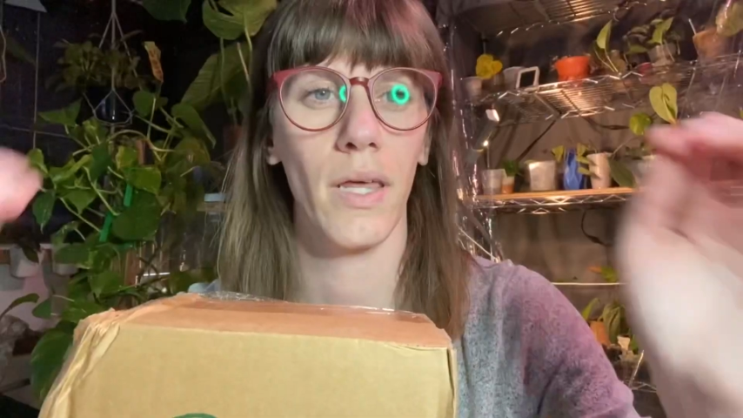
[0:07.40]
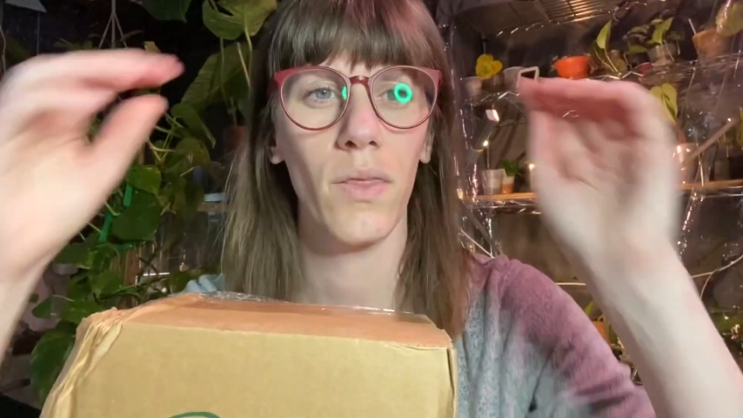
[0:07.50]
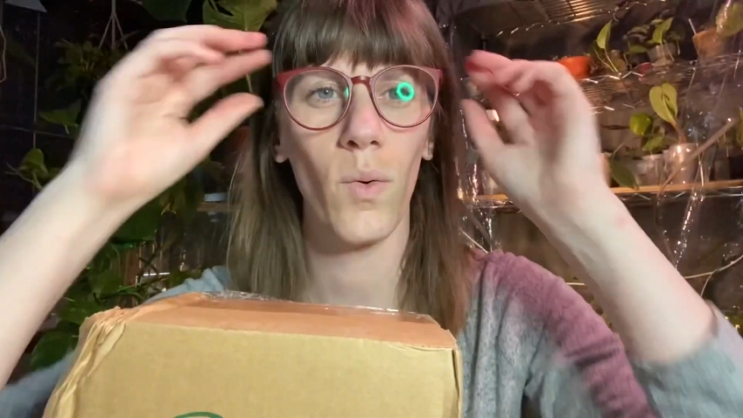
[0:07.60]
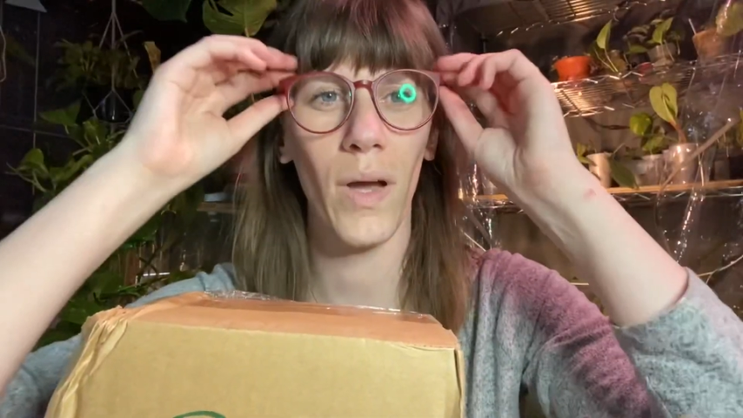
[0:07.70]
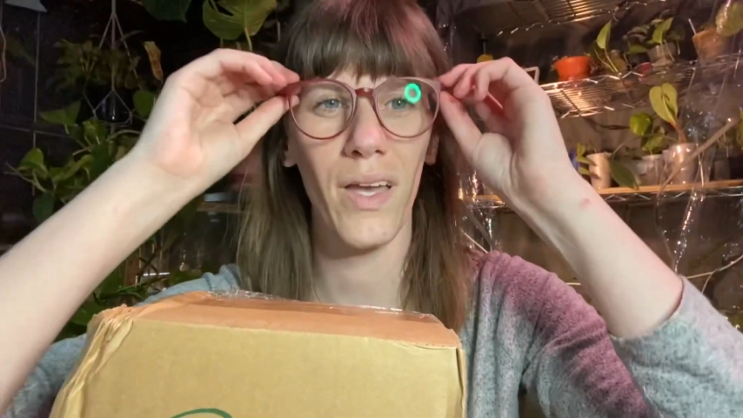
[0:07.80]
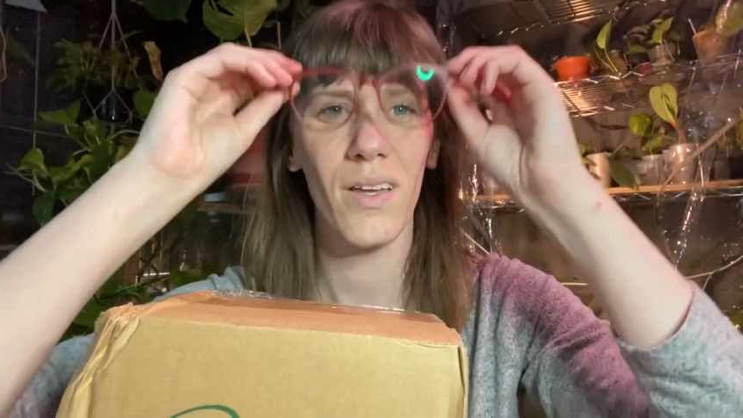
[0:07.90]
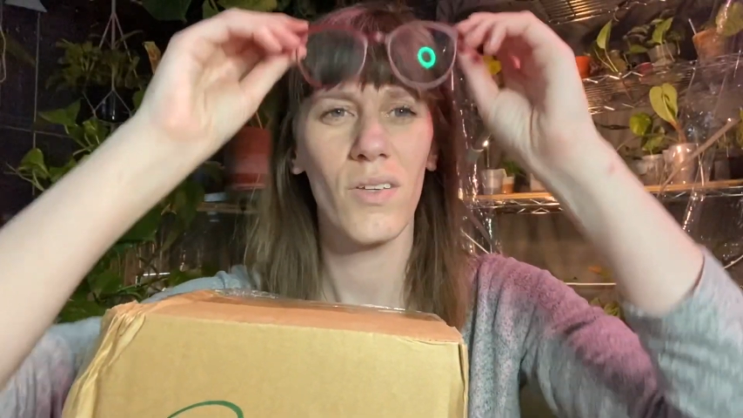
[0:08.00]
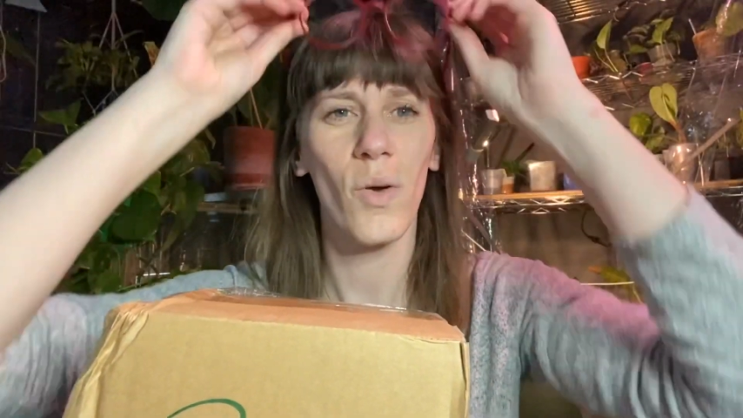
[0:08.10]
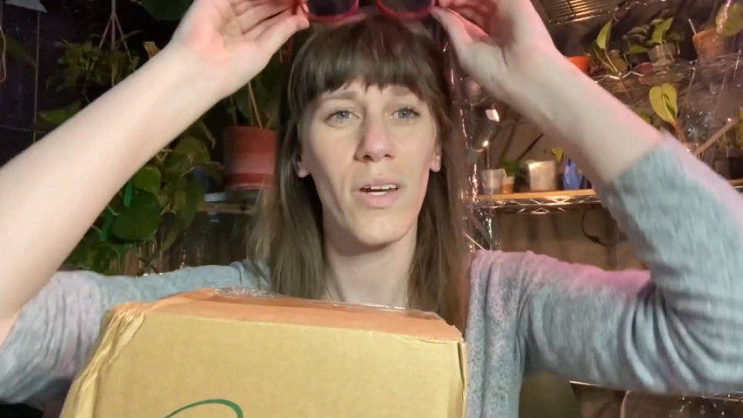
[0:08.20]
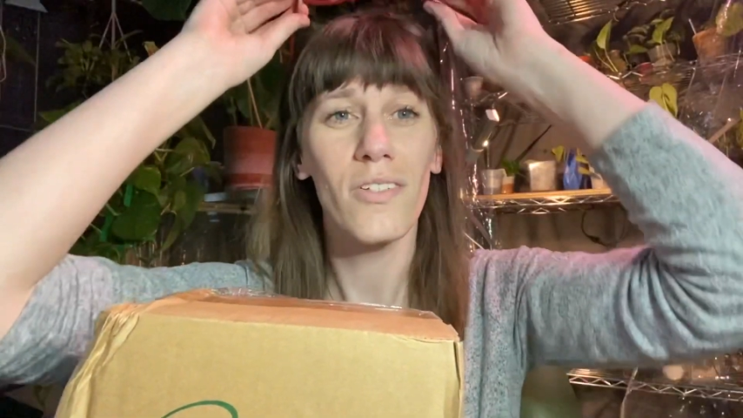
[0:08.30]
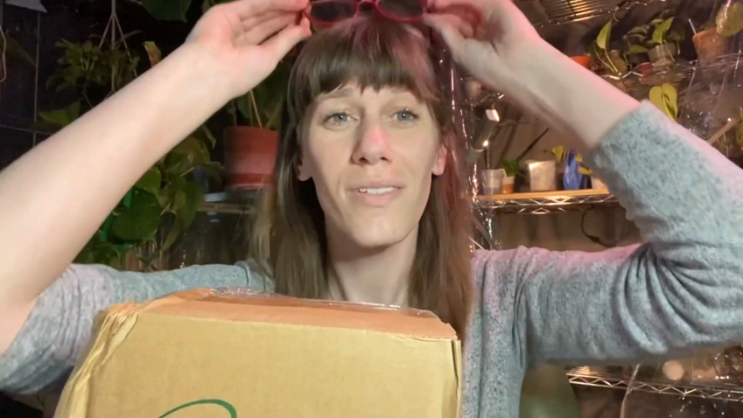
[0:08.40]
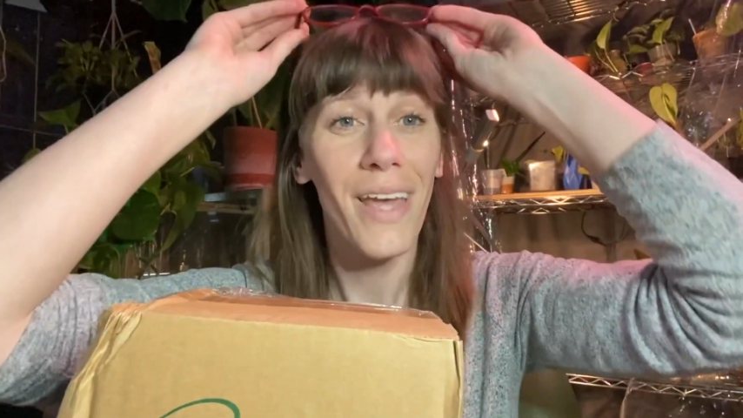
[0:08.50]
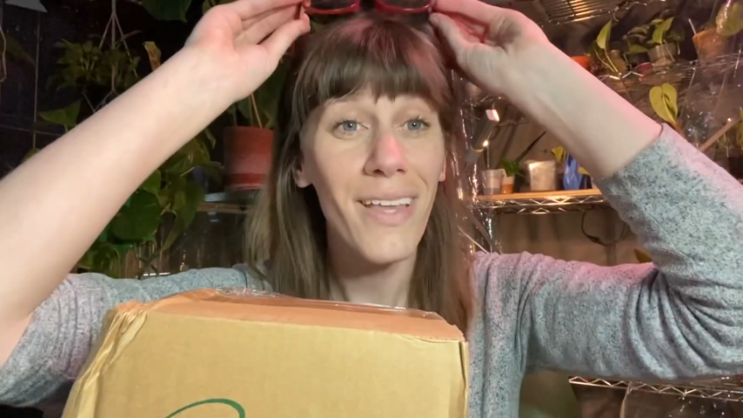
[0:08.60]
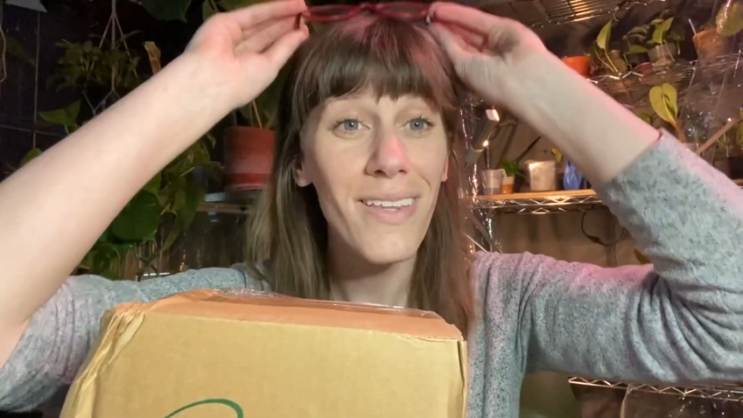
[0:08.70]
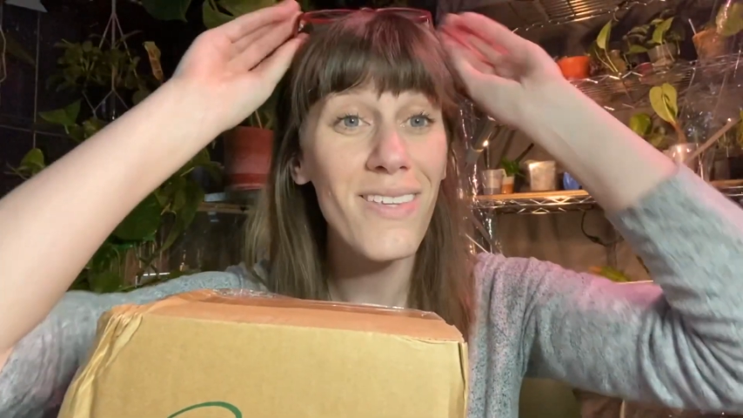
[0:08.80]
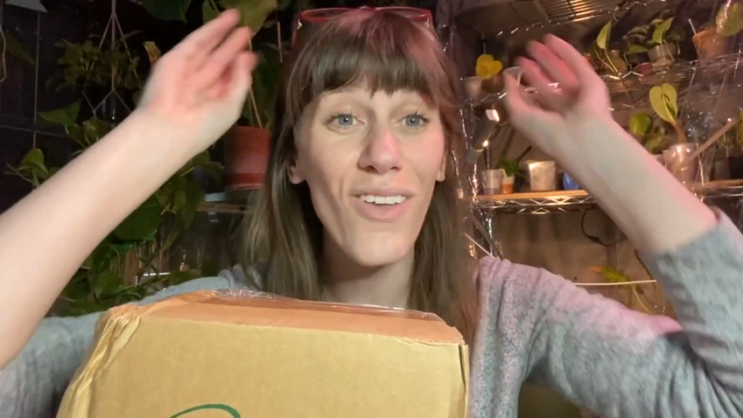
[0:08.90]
the way? Do I just take these